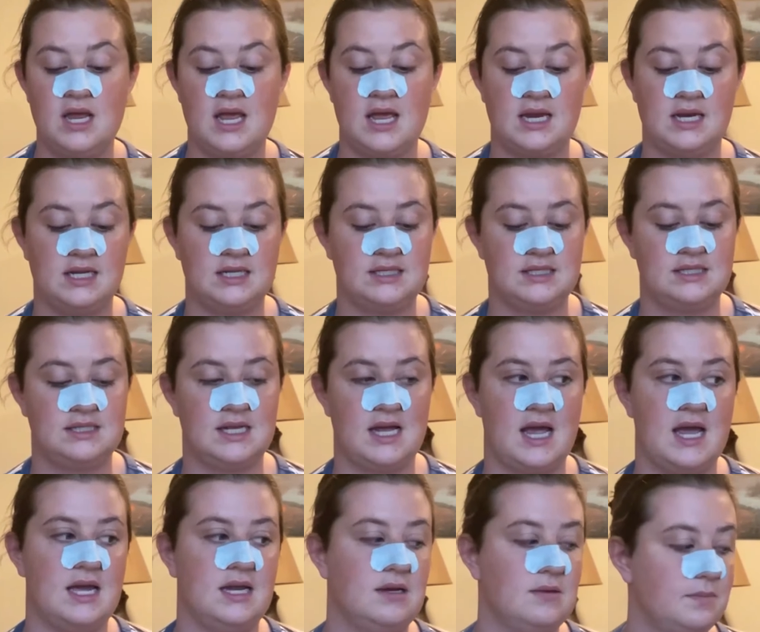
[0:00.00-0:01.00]
and it
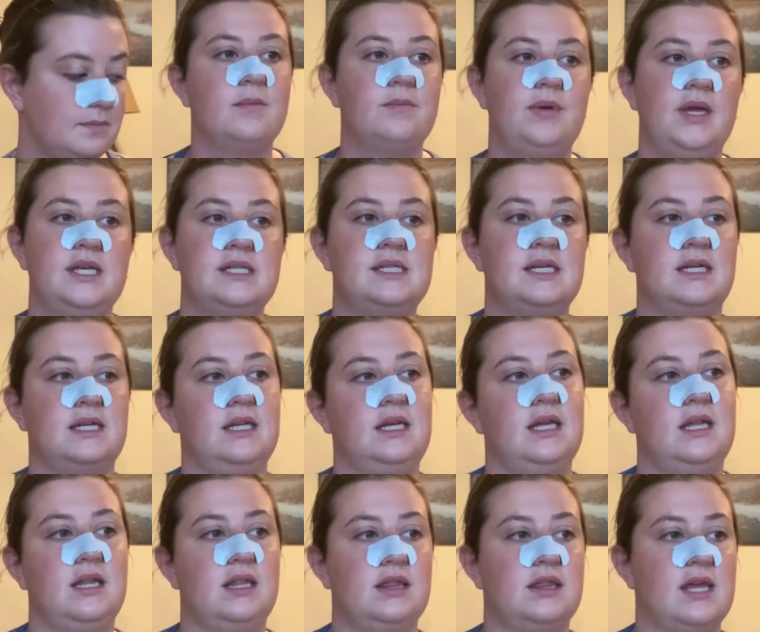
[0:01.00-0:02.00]
said
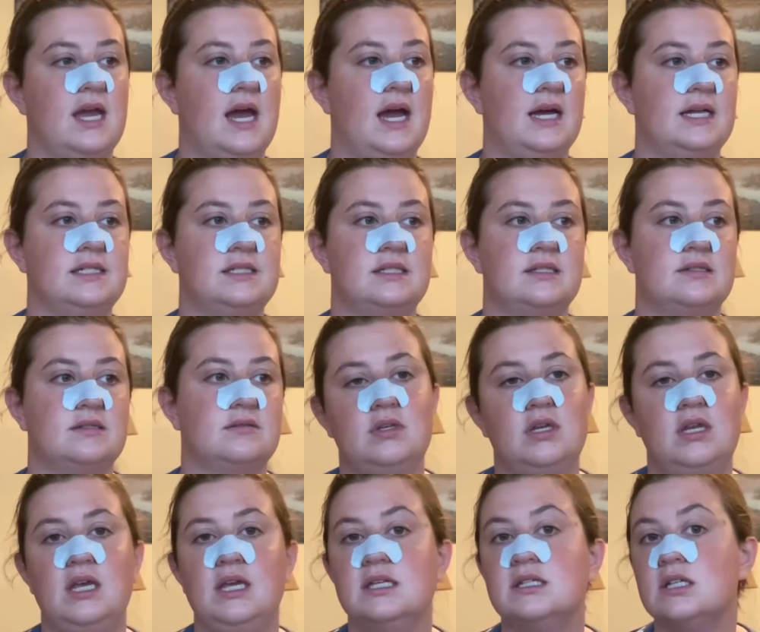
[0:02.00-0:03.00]
basically that
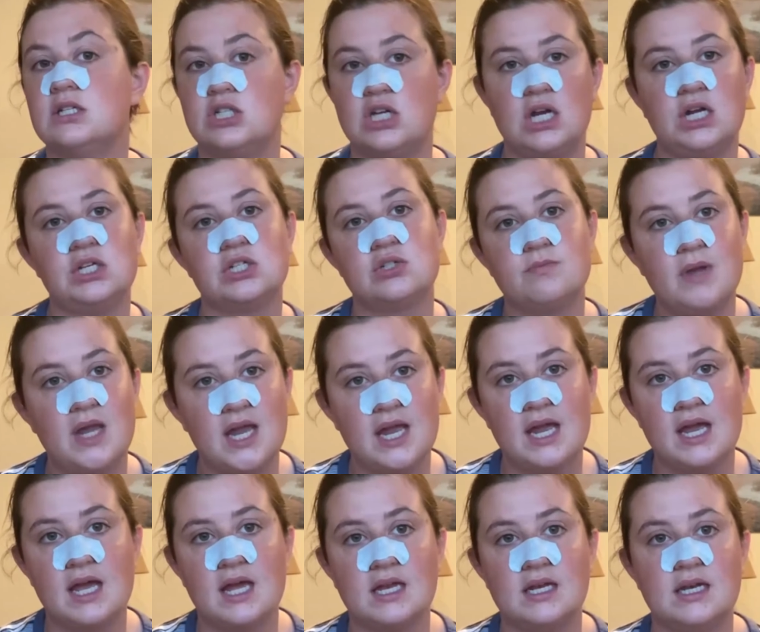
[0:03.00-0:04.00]
he's a changed
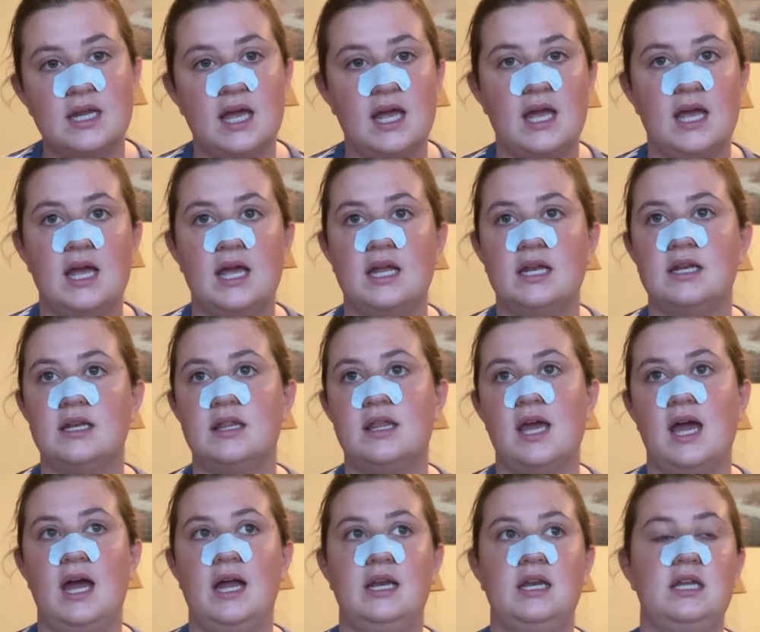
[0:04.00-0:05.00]
man and
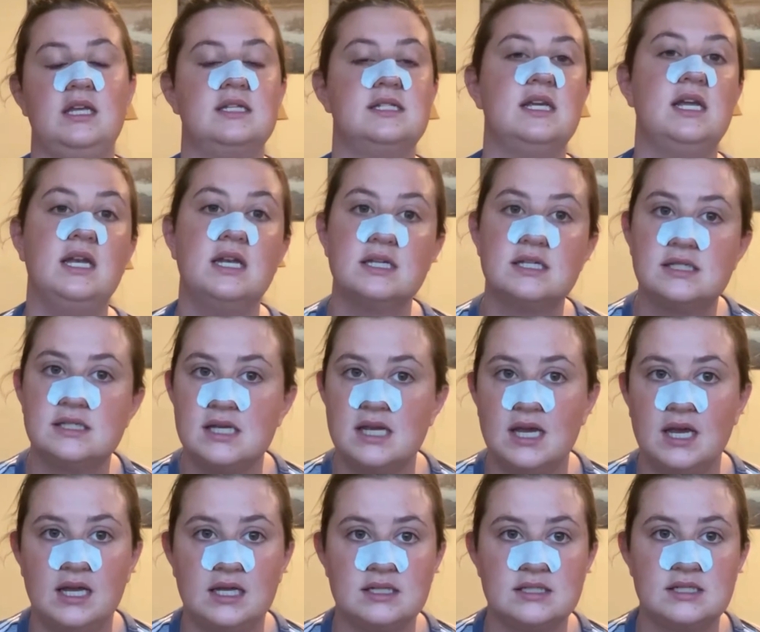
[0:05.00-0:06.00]
that he's
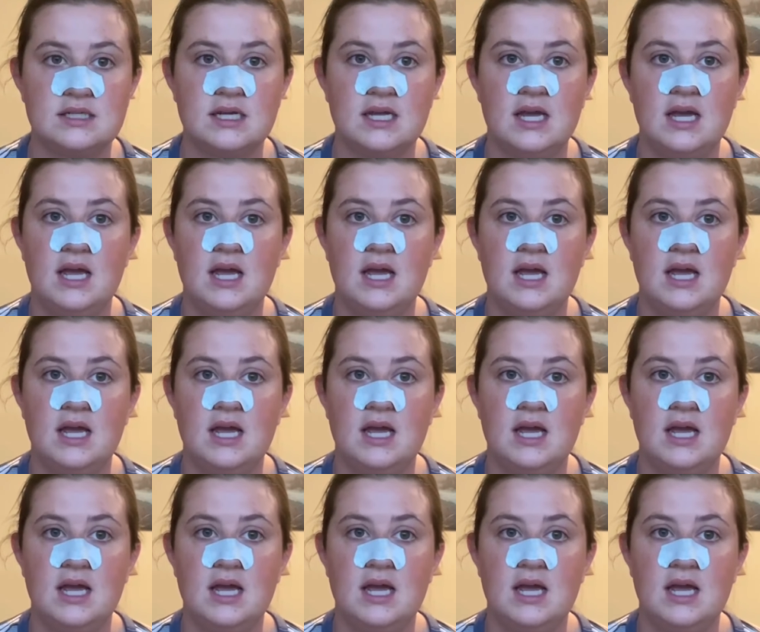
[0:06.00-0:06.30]
innocent.